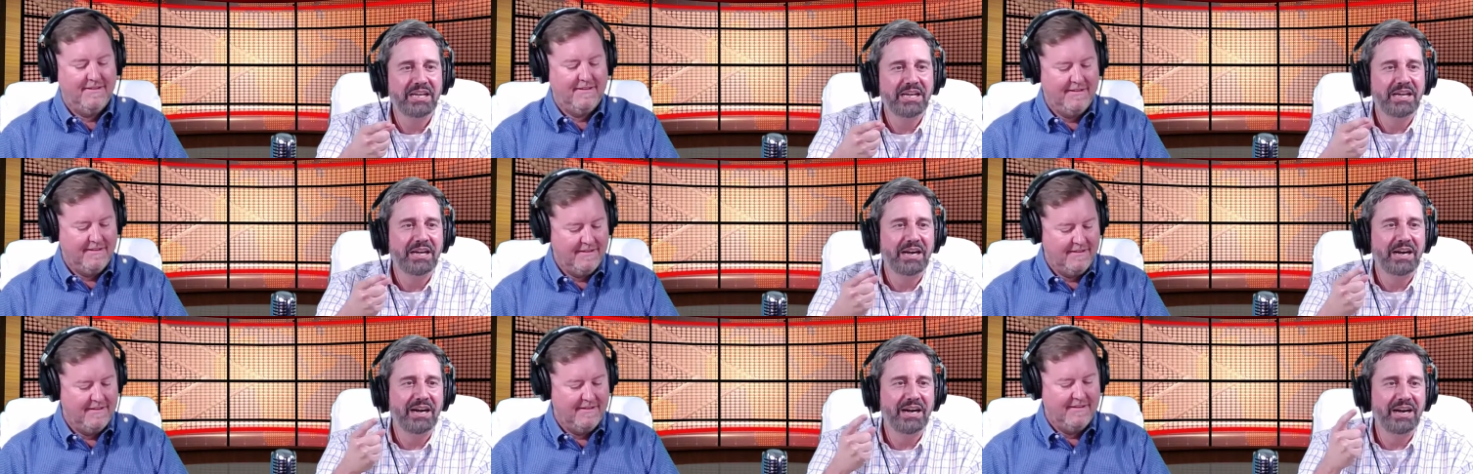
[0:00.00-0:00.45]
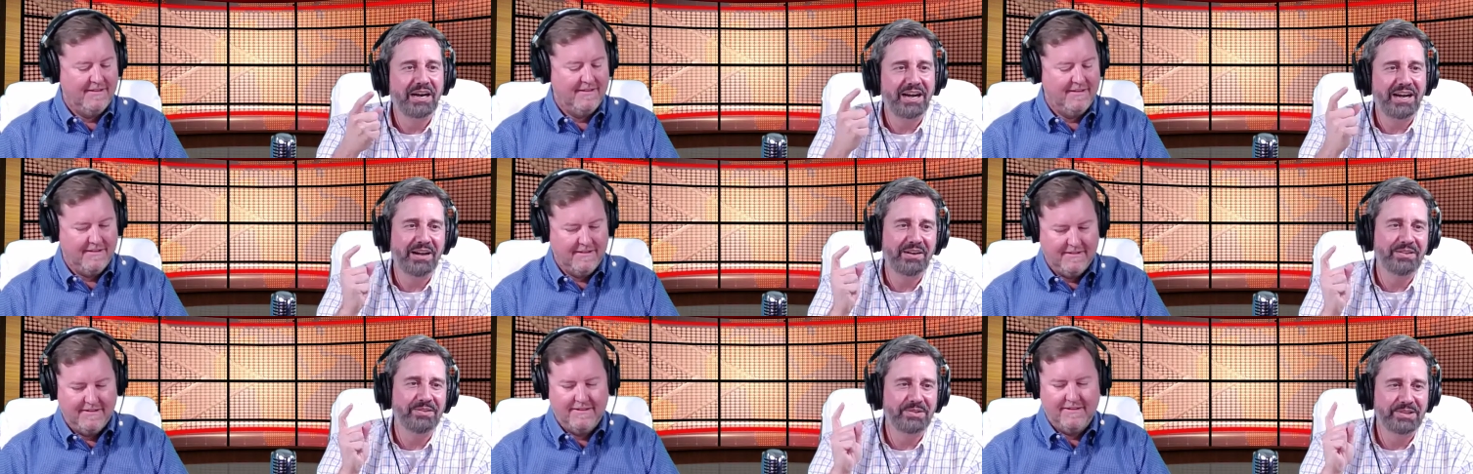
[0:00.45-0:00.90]

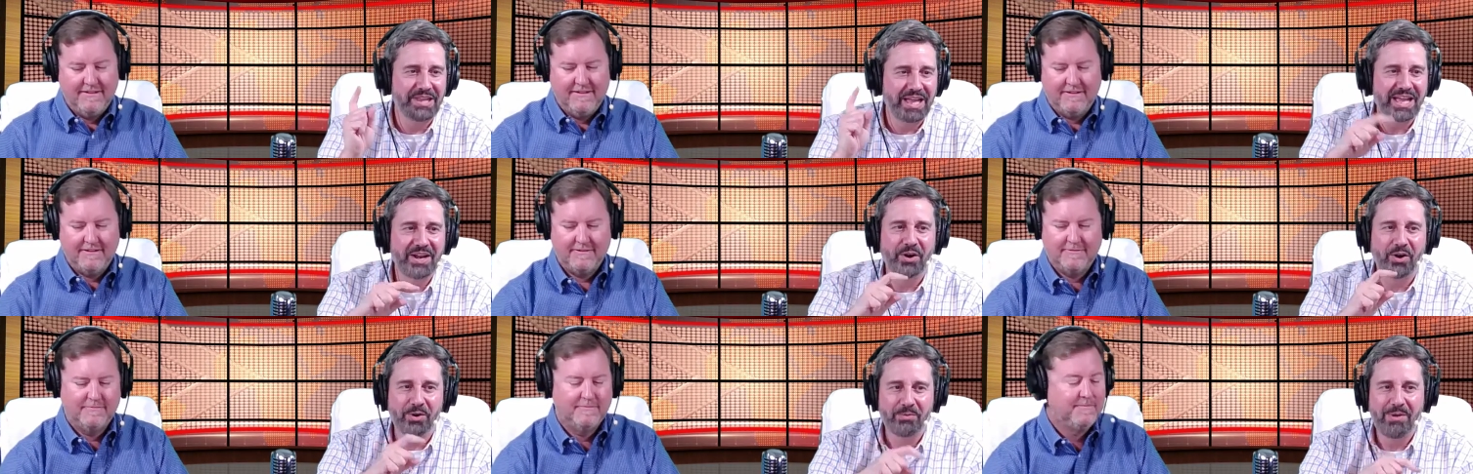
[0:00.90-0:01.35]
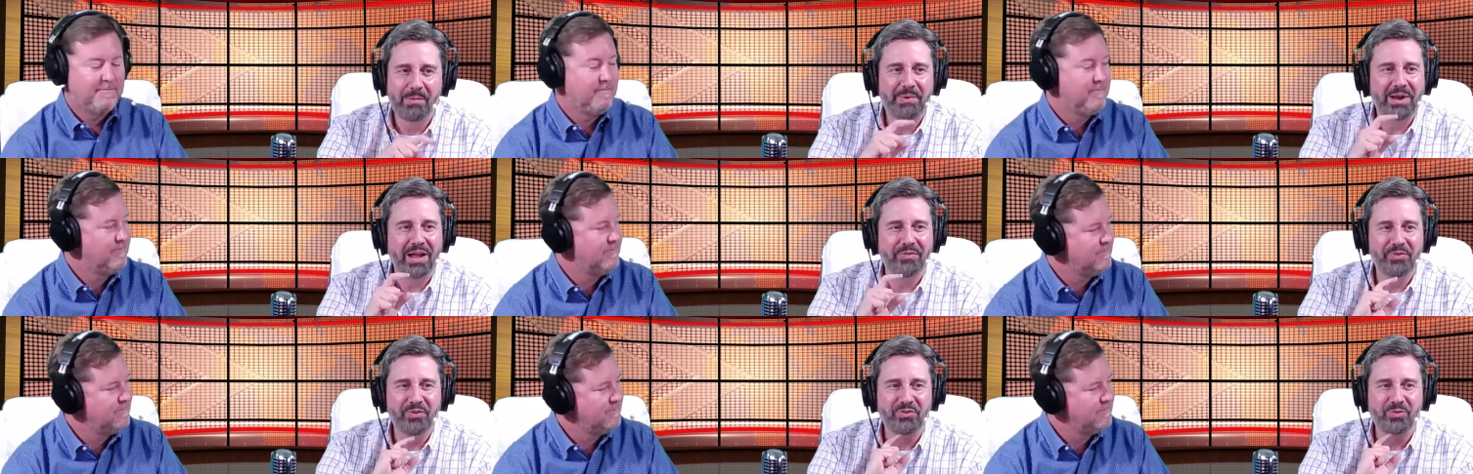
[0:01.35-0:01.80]
Speaker 1: Uh, I, later, maybe
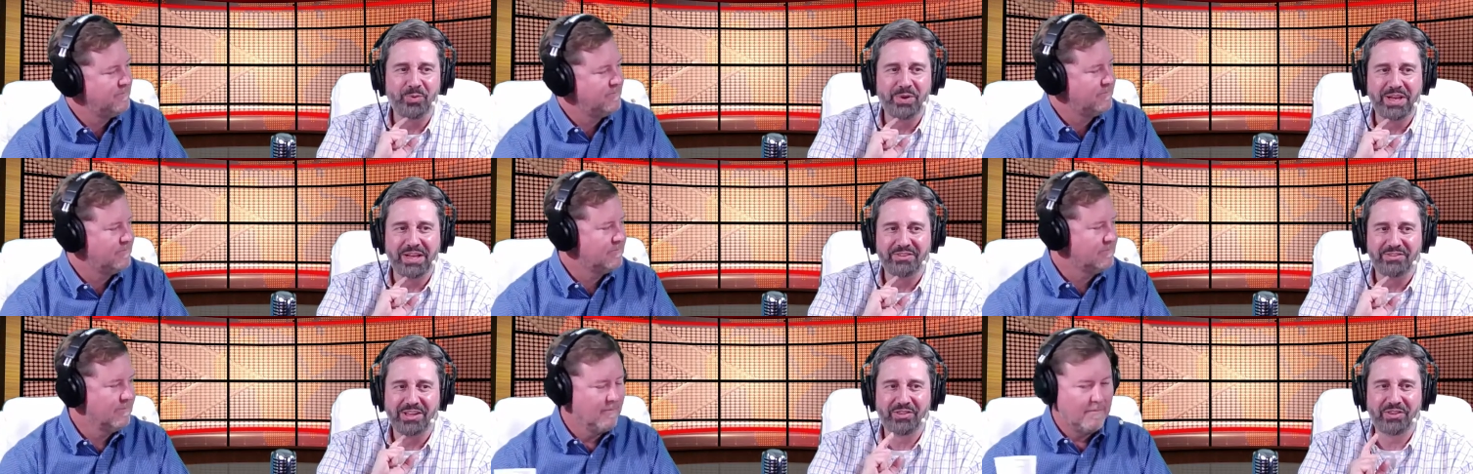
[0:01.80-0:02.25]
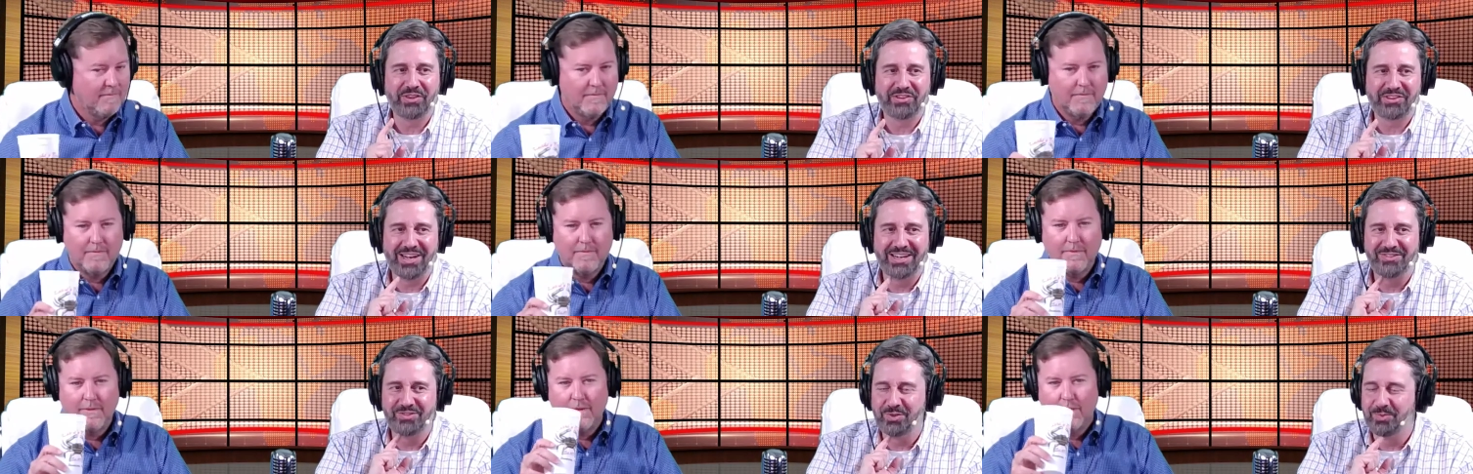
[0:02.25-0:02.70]
not this week because I th
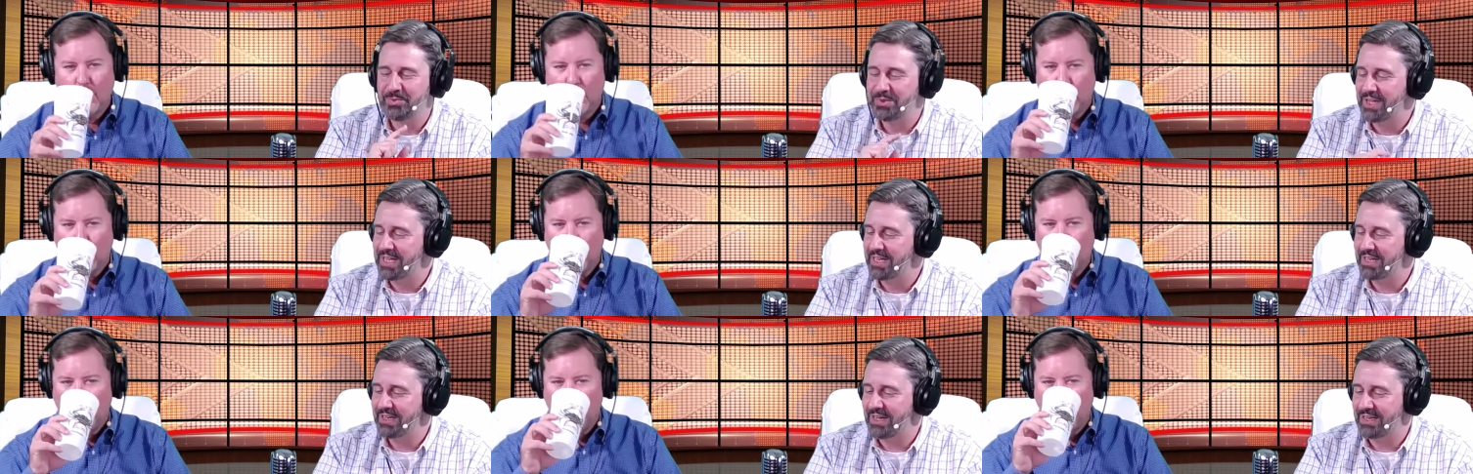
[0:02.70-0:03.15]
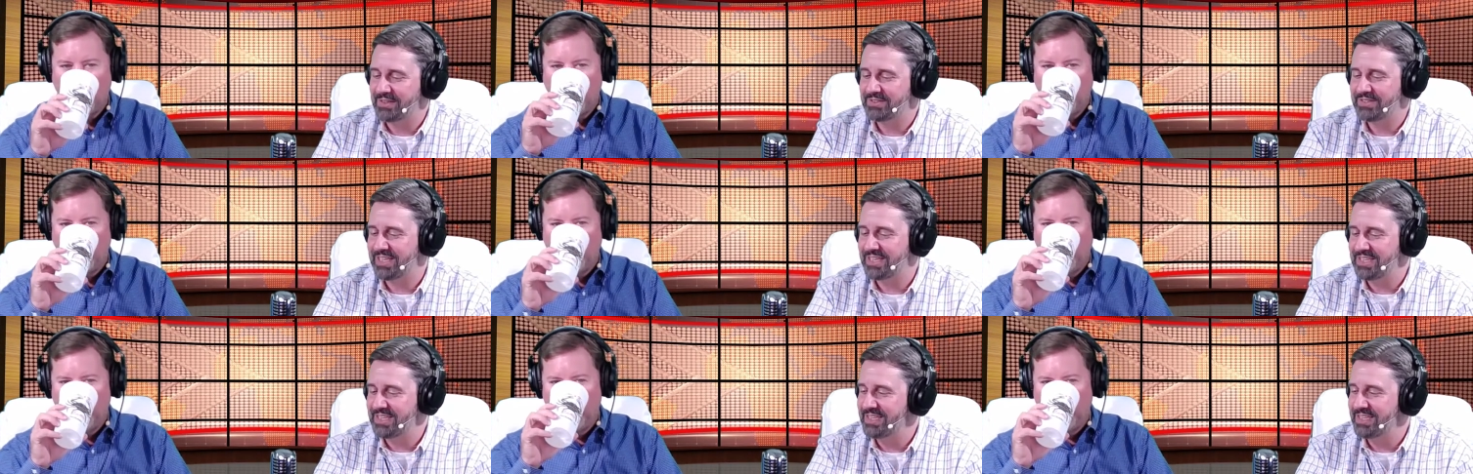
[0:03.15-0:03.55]
sent it to him late. I sent